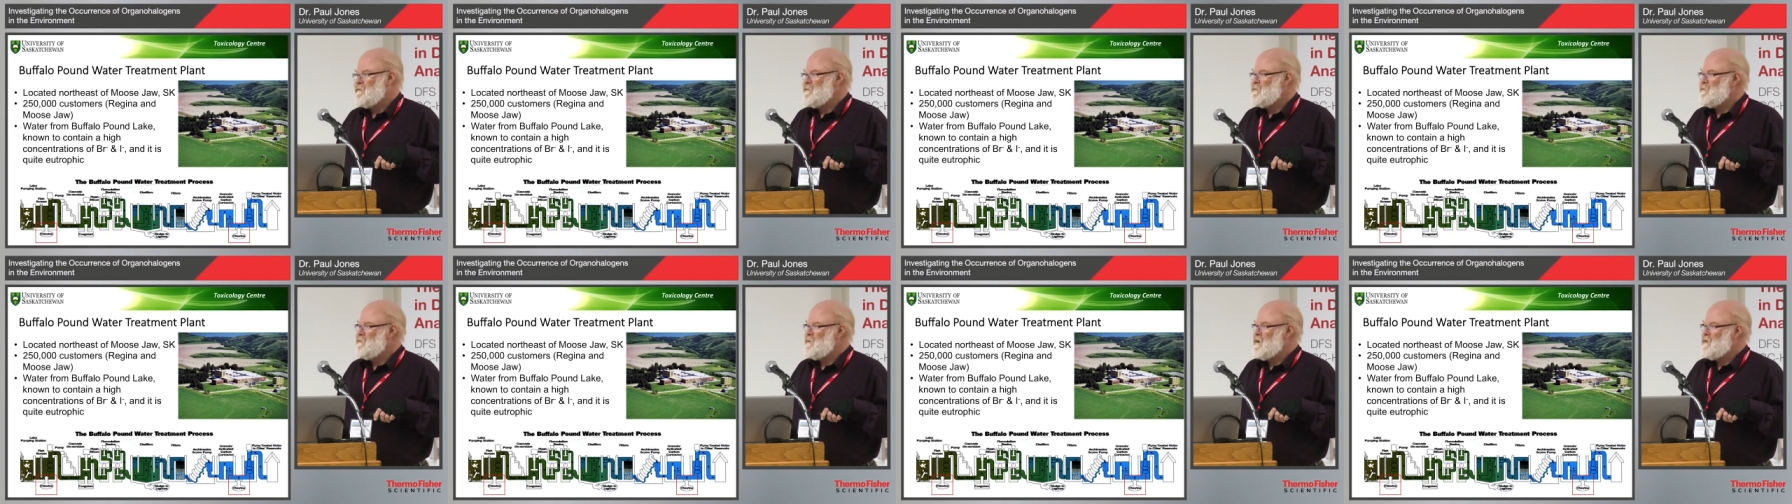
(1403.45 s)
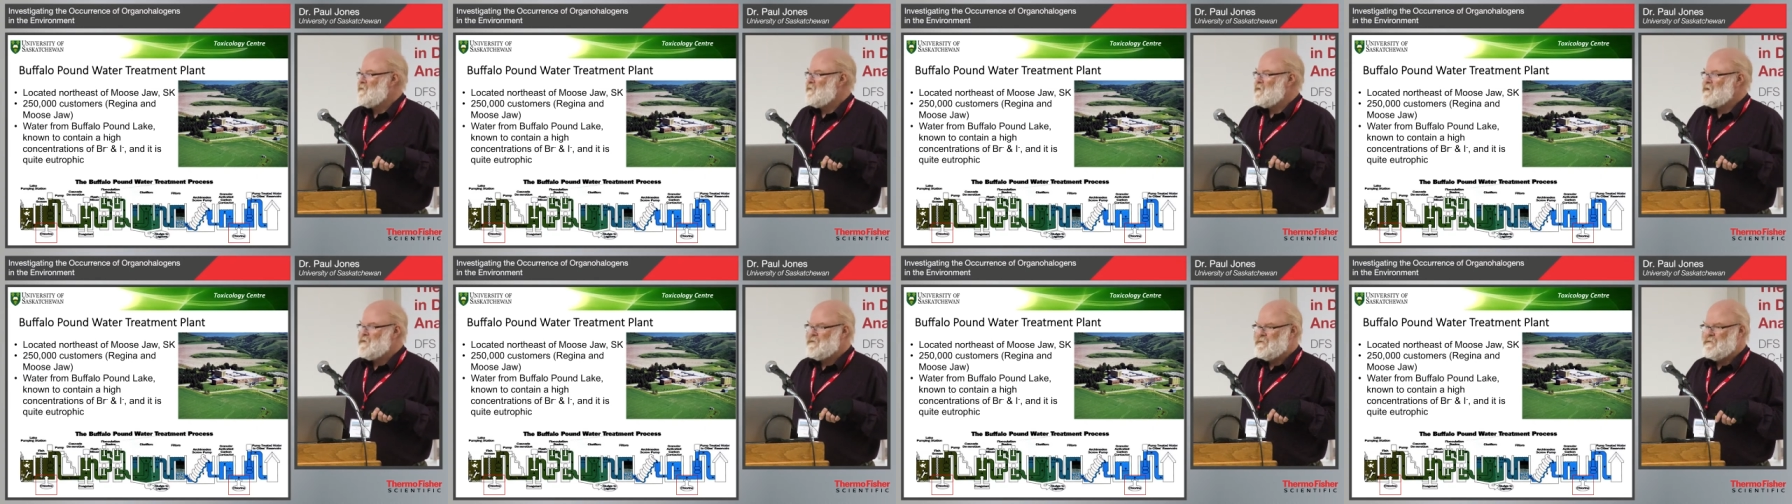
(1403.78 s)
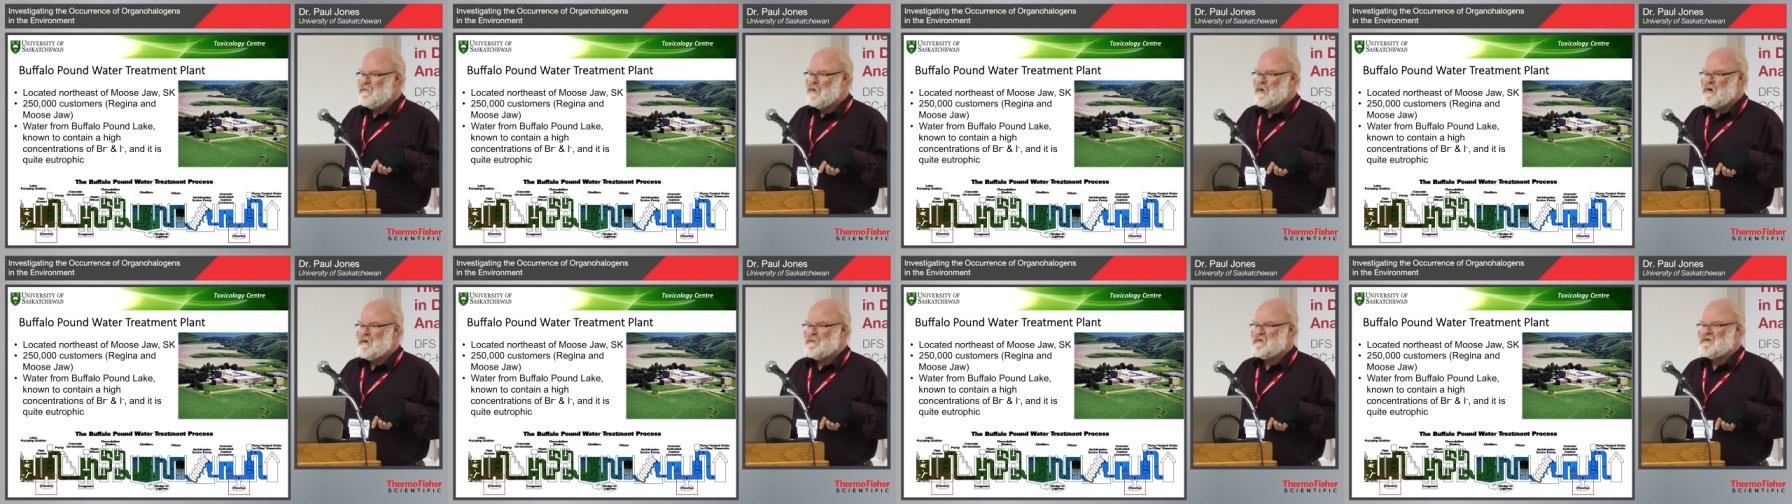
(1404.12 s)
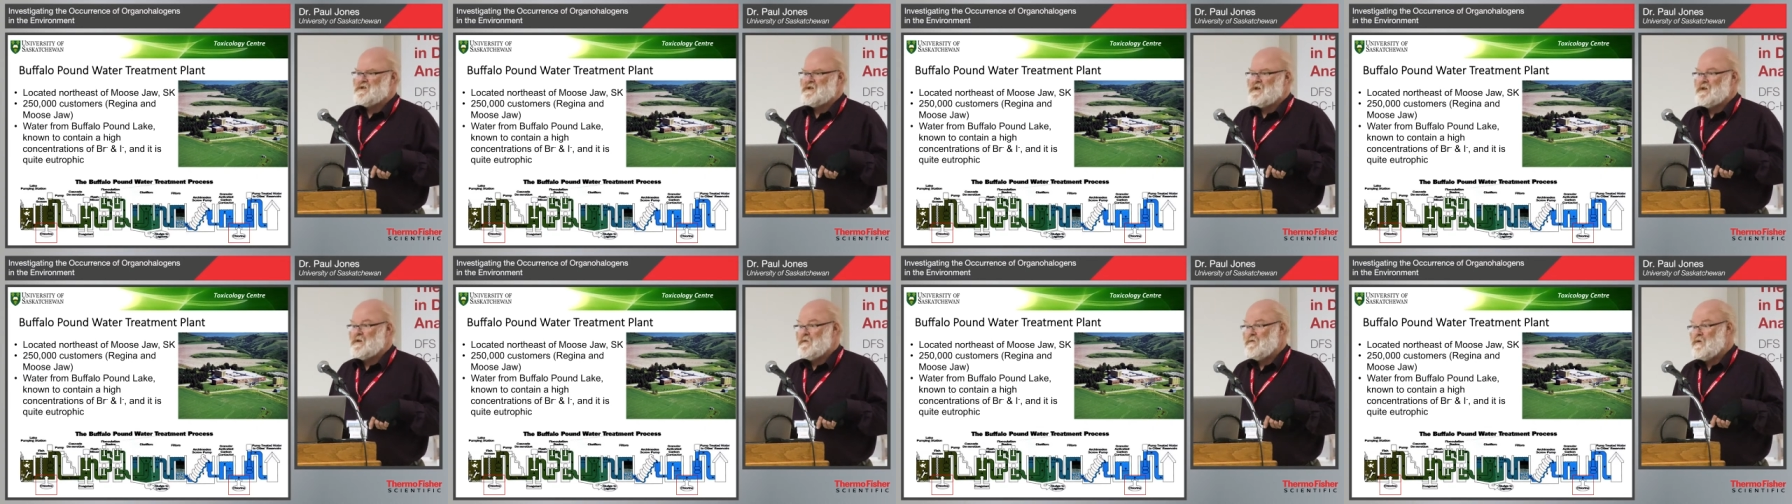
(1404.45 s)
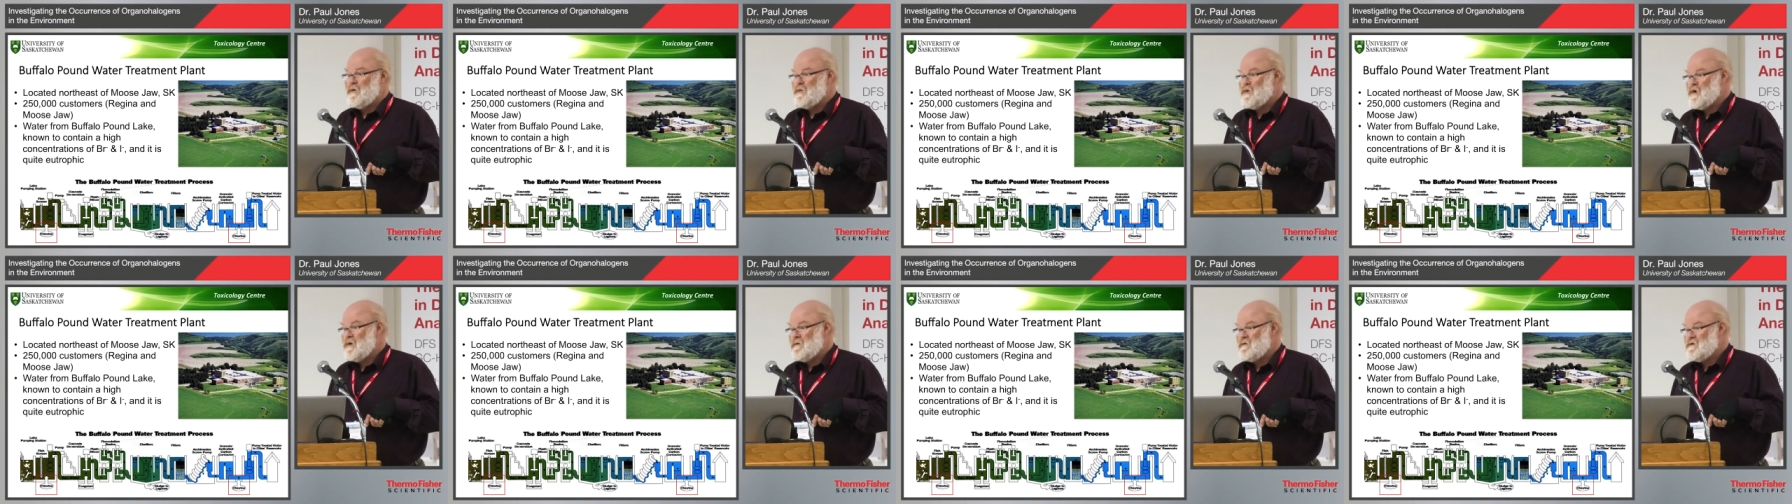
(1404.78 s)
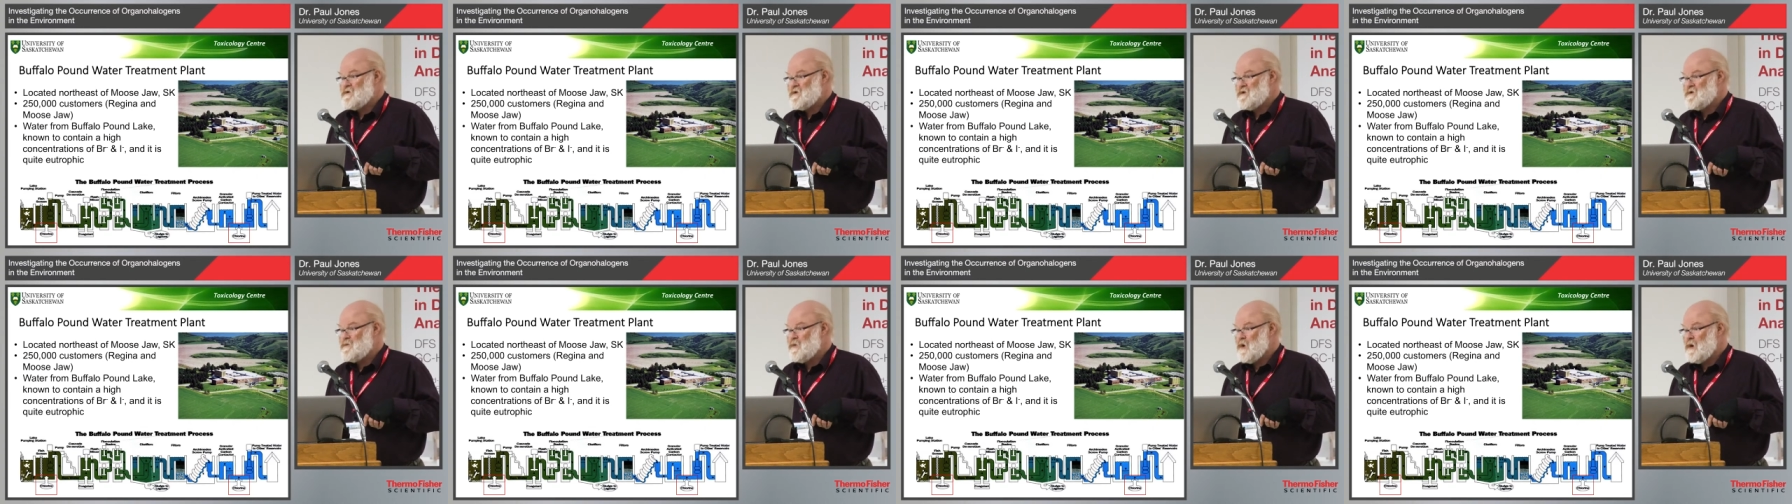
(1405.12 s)
roughly 40% of the
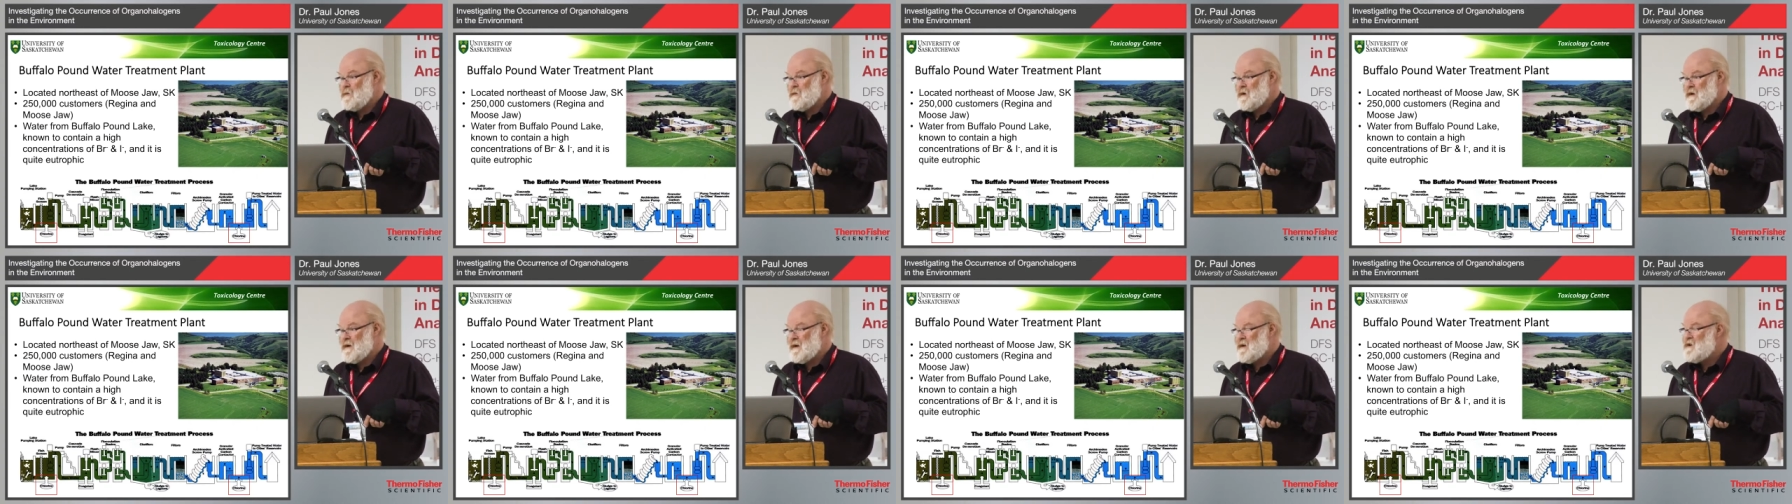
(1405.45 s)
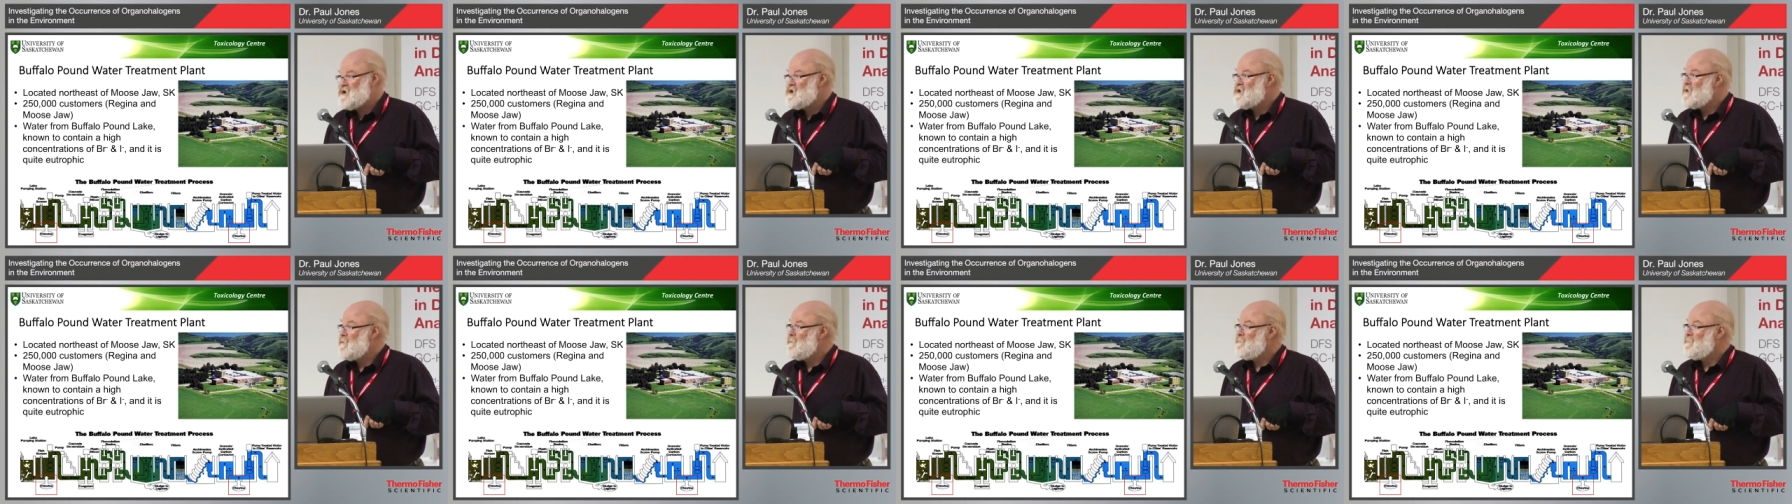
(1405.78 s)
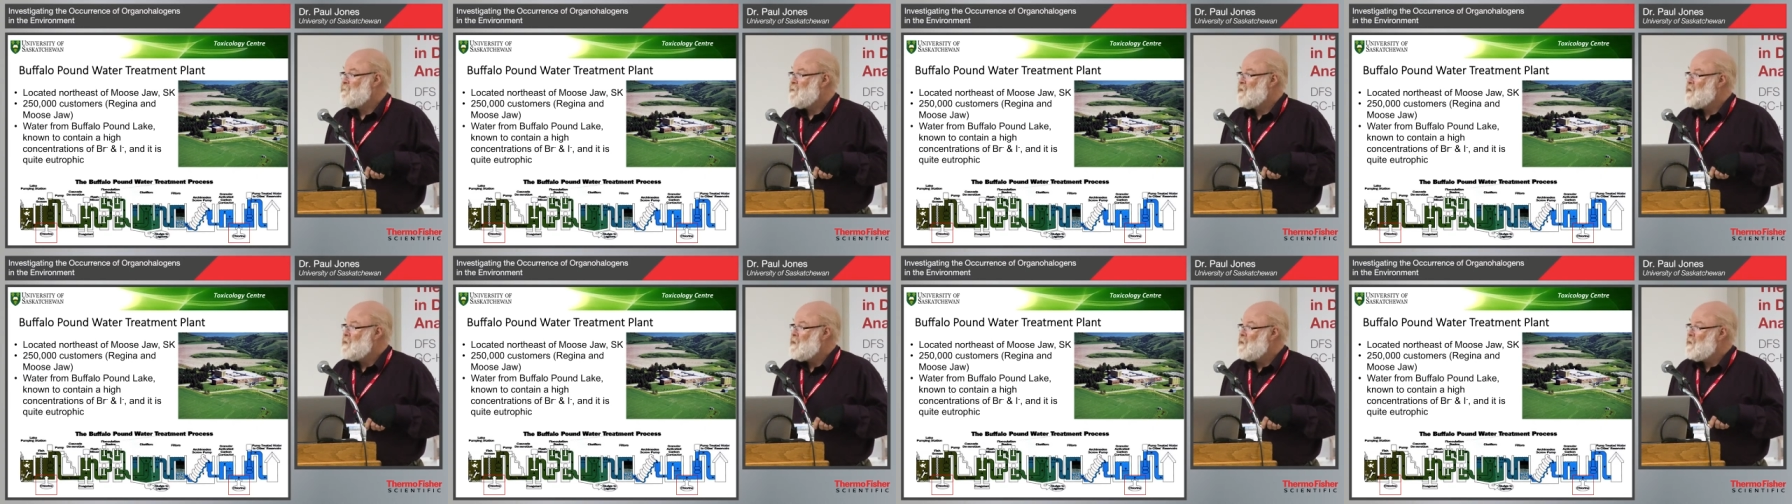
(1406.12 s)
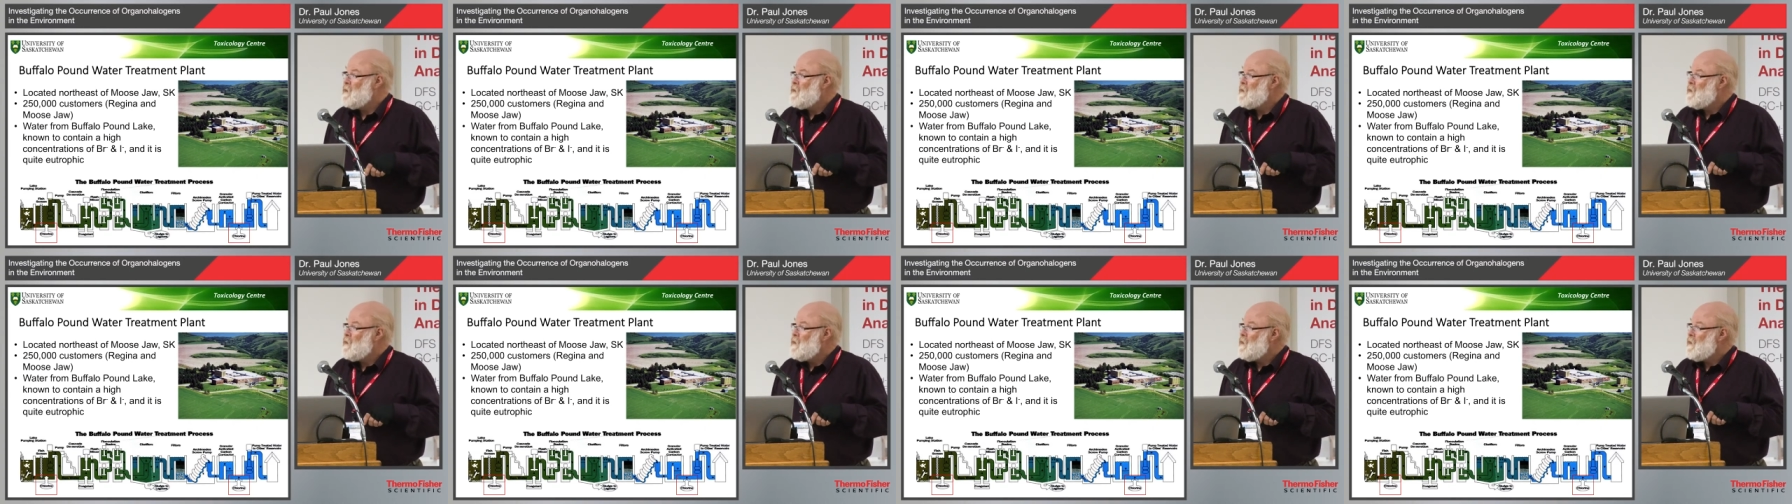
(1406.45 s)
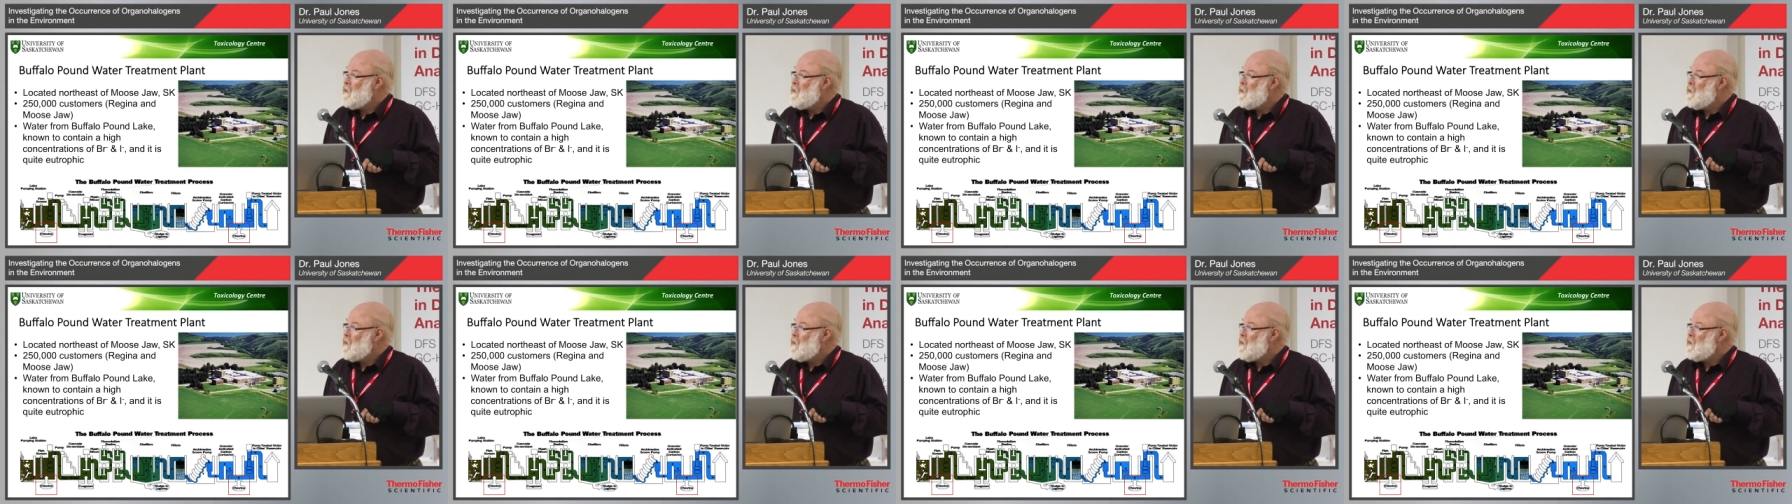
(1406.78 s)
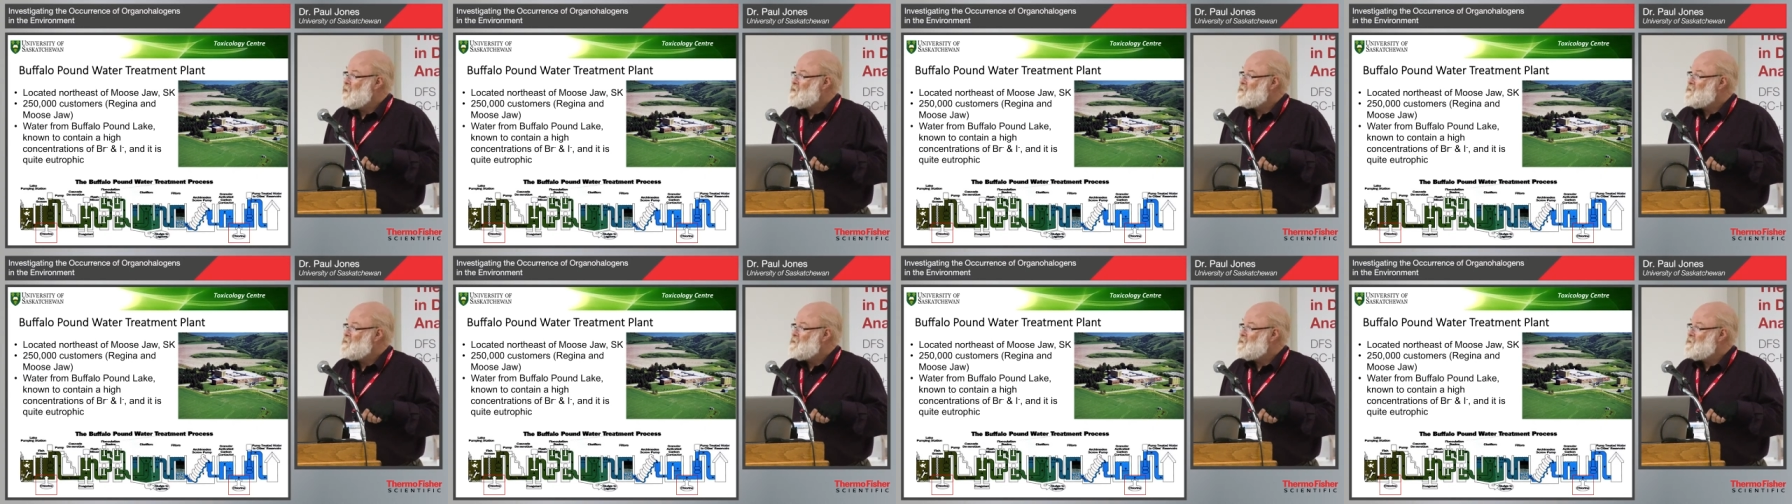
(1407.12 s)
province's population. Uh,